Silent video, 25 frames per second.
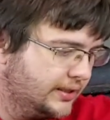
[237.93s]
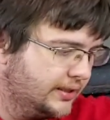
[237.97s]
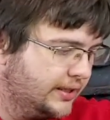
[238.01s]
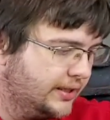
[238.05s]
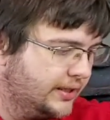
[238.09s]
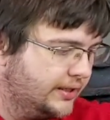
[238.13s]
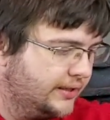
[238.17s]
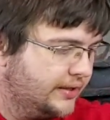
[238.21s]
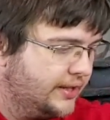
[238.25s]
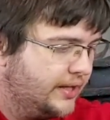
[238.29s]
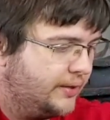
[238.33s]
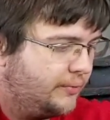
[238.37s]

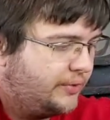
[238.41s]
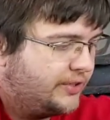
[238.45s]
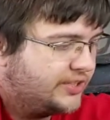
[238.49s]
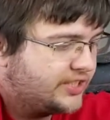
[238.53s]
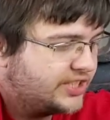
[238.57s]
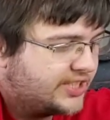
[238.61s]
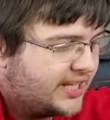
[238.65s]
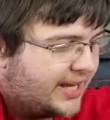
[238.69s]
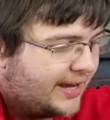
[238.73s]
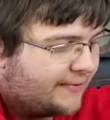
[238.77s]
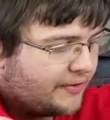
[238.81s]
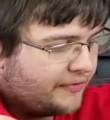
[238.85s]
And then we
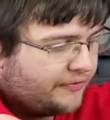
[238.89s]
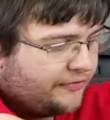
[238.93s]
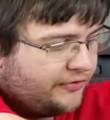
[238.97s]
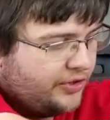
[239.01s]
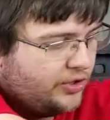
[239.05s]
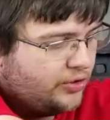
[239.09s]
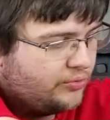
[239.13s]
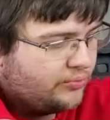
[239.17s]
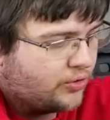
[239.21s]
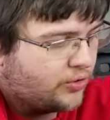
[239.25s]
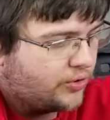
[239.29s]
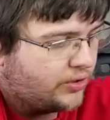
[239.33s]
just have a
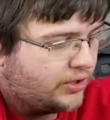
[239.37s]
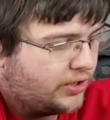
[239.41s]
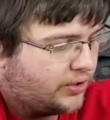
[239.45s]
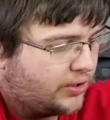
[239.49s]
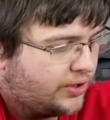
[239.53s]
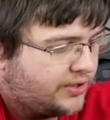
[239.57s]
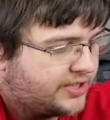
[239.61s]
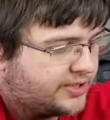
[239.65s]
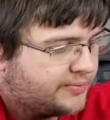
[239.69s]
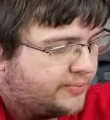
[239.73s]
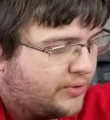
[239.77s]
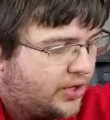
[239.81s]
few more little
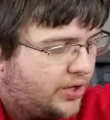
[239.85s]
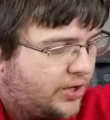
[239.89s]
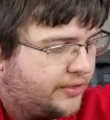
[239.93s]
small